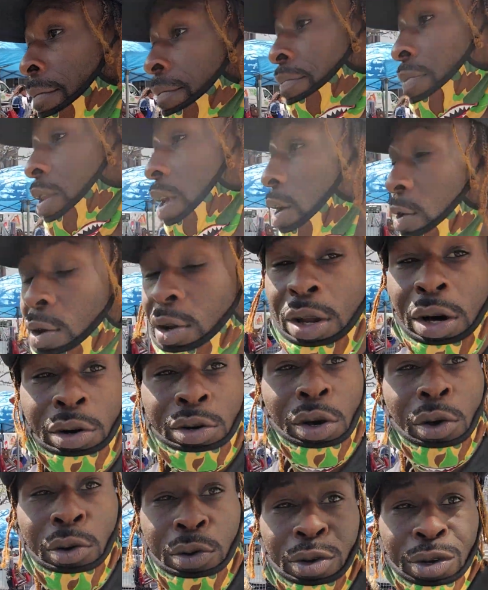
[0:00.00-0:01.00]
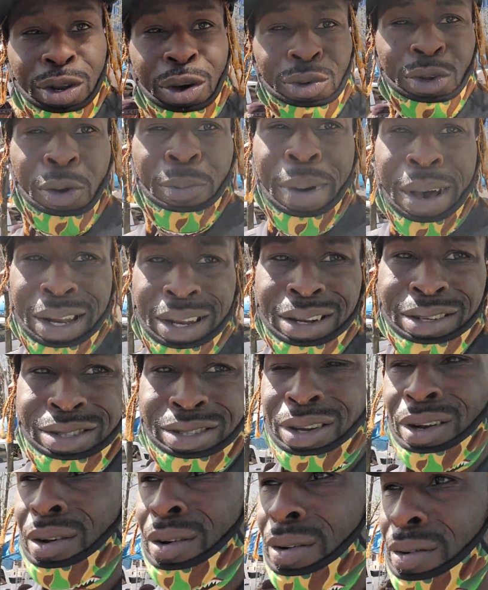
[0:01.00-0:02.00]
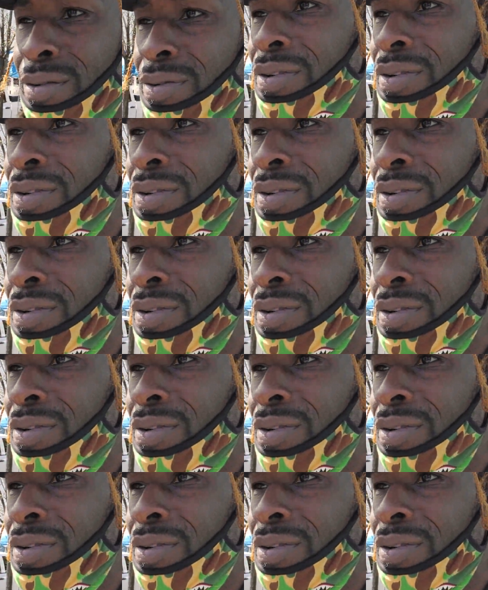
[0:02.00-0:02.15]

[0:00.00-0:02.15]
yo, you know, don't nobody deserve,